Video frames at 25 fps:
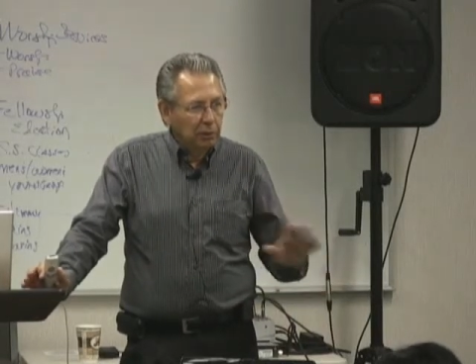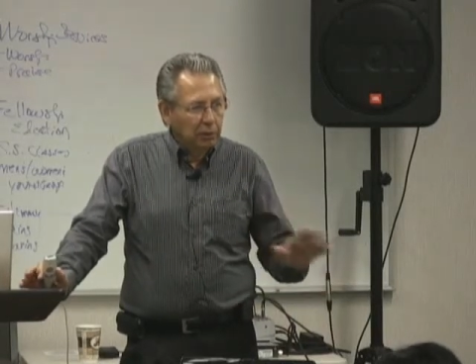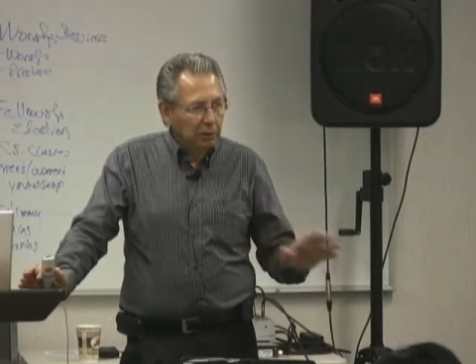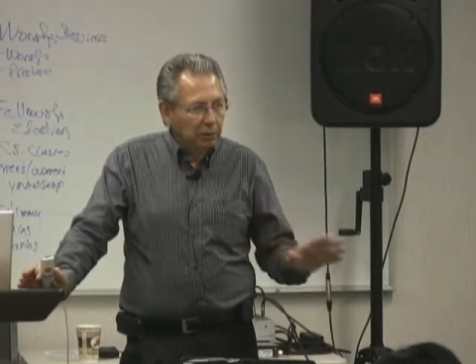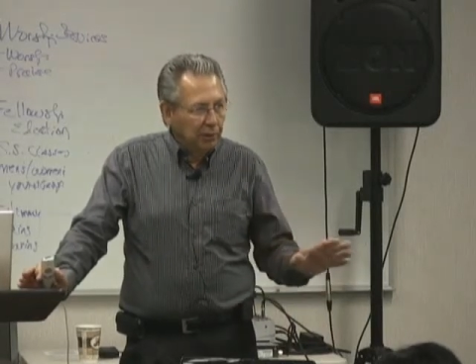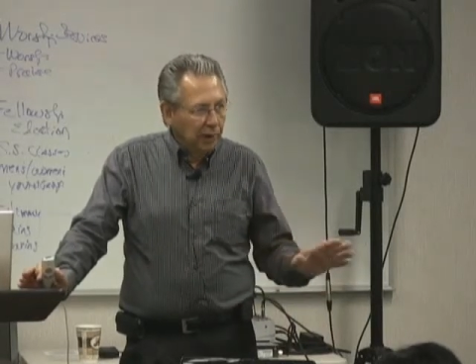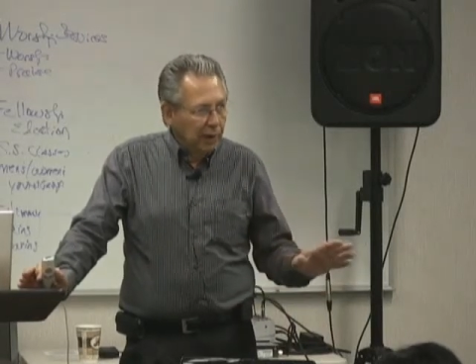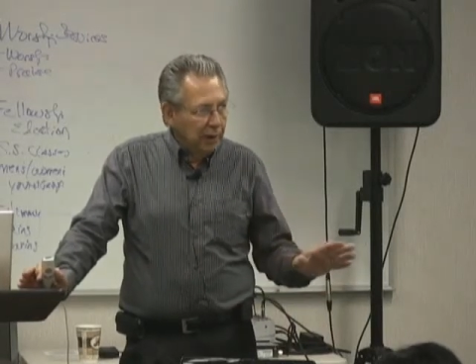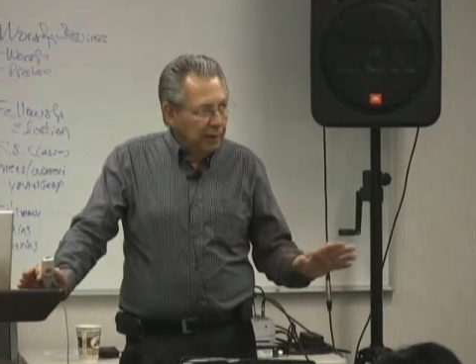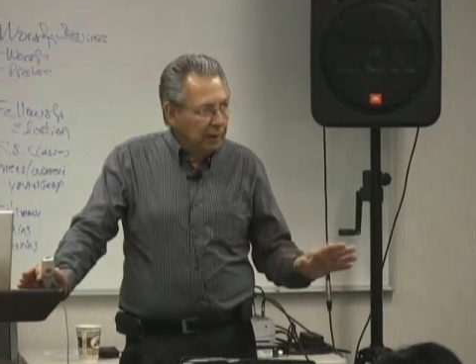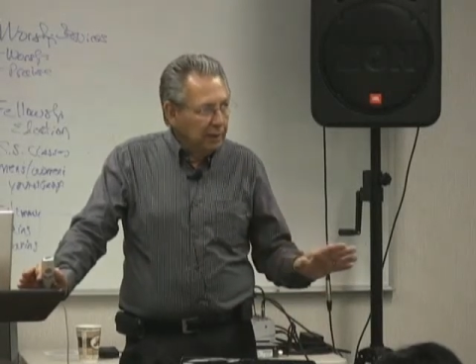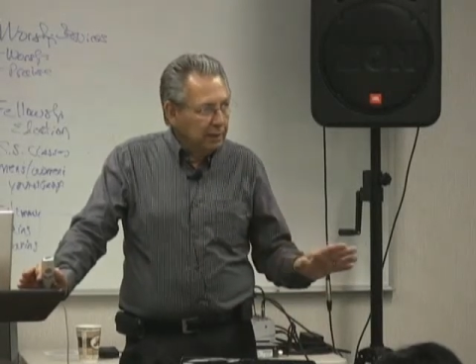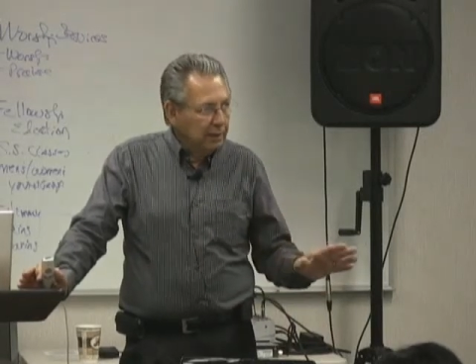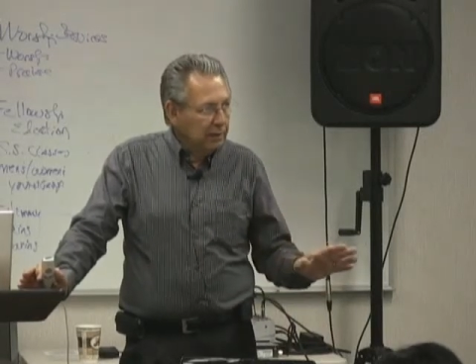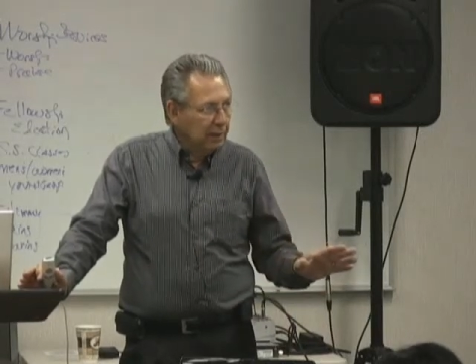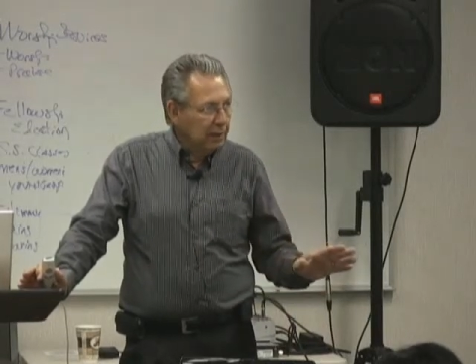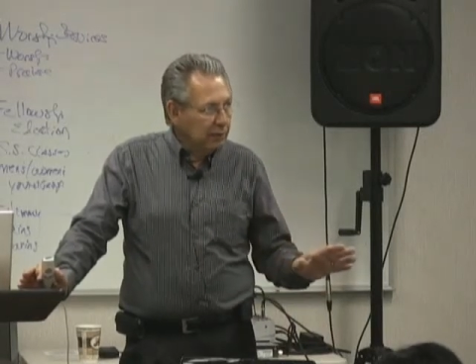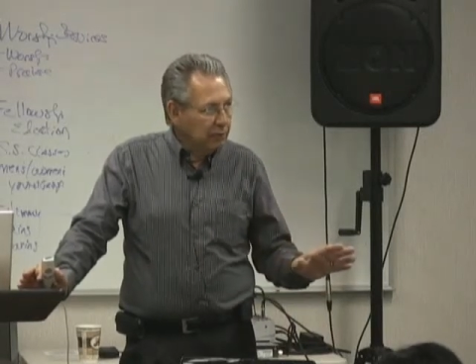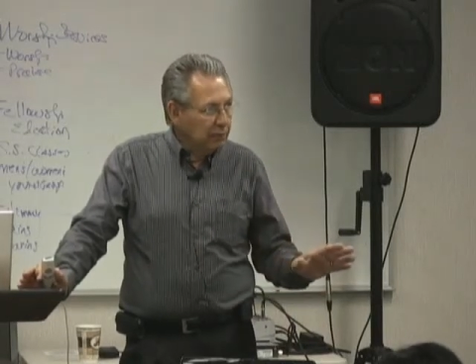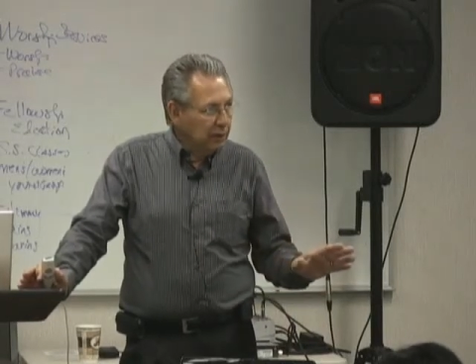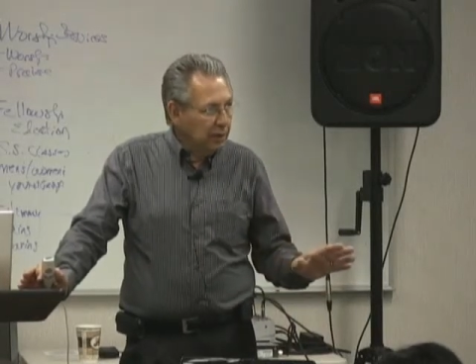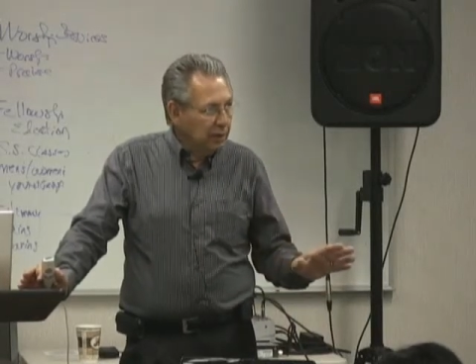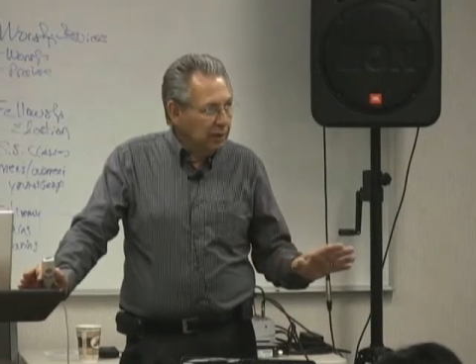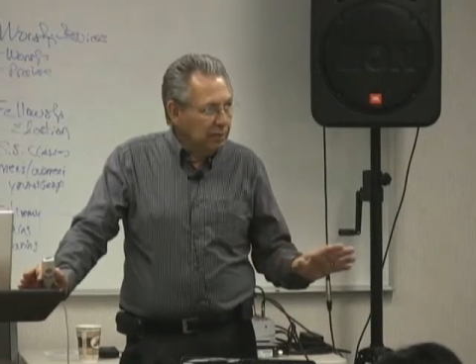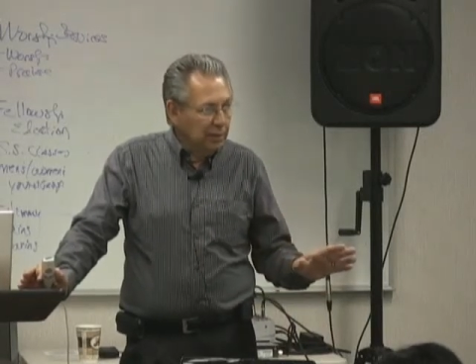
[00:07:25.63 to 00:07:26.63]
provide
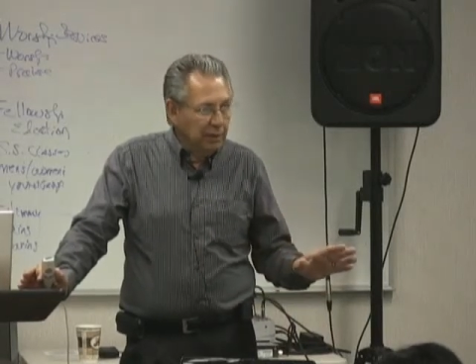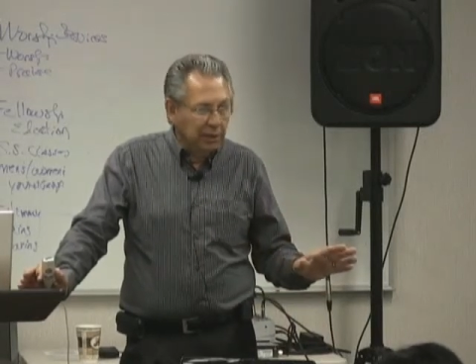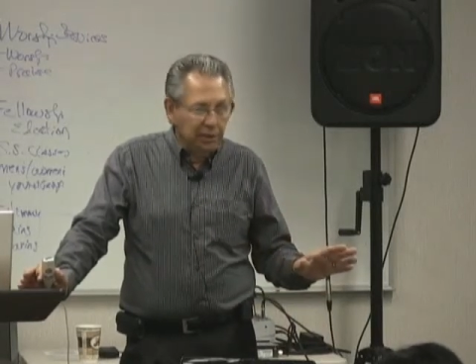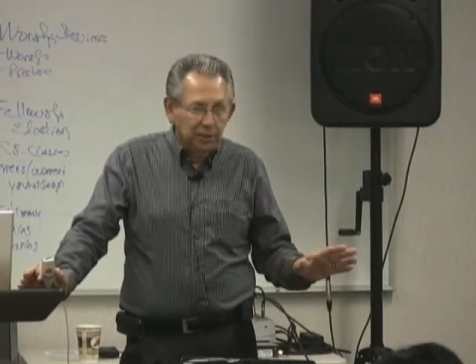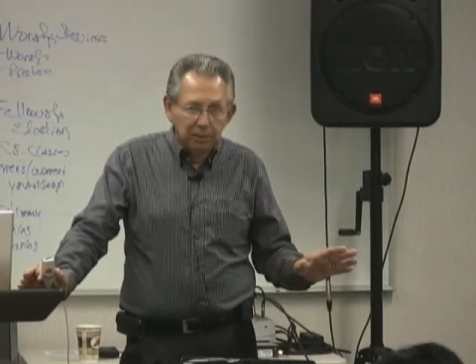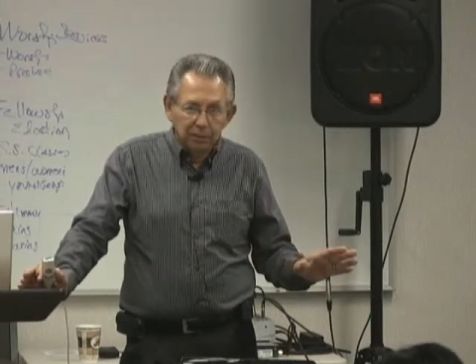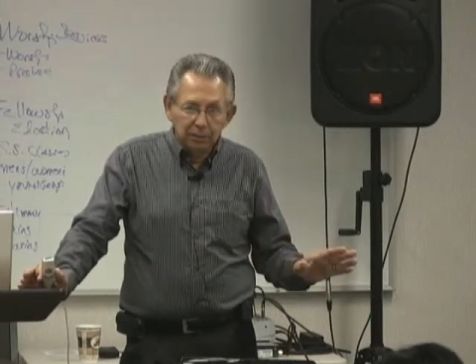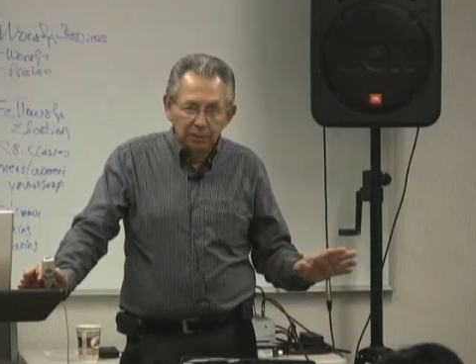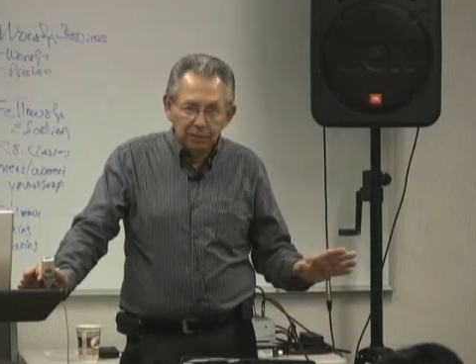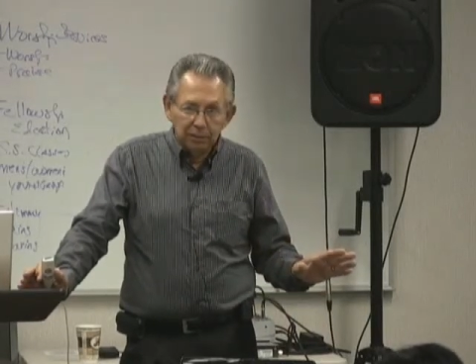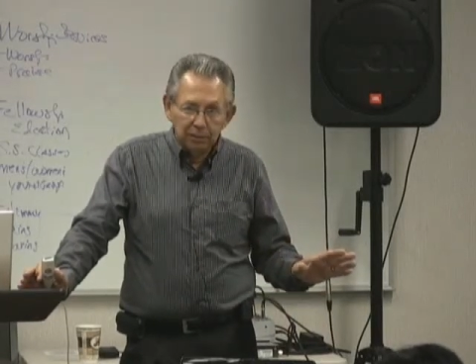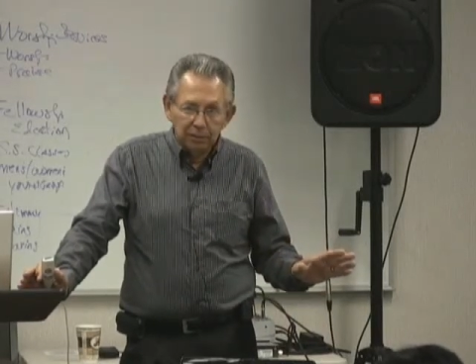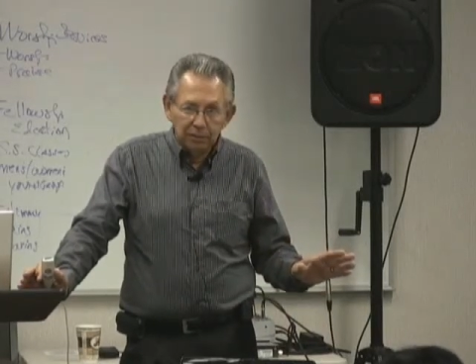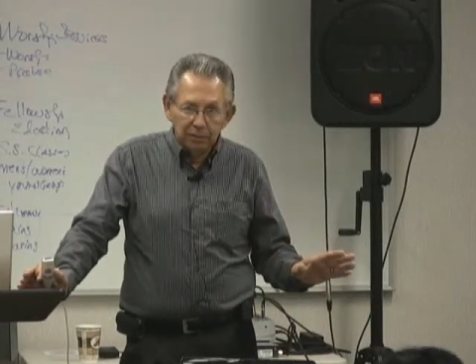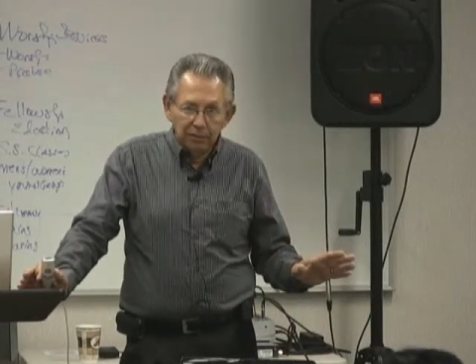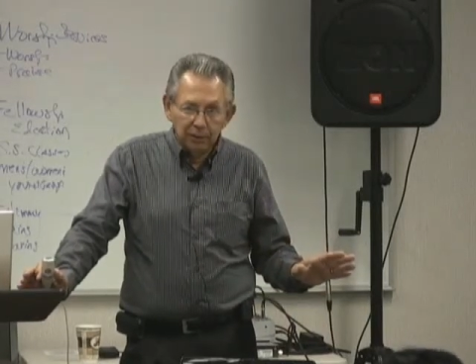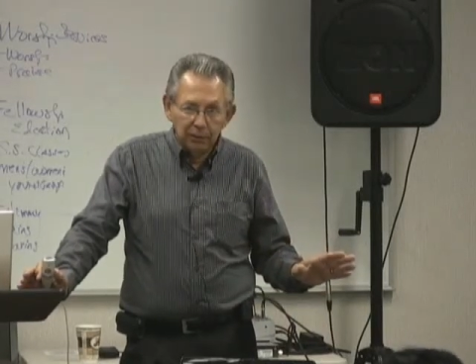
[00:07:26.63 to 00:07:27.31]
a free meal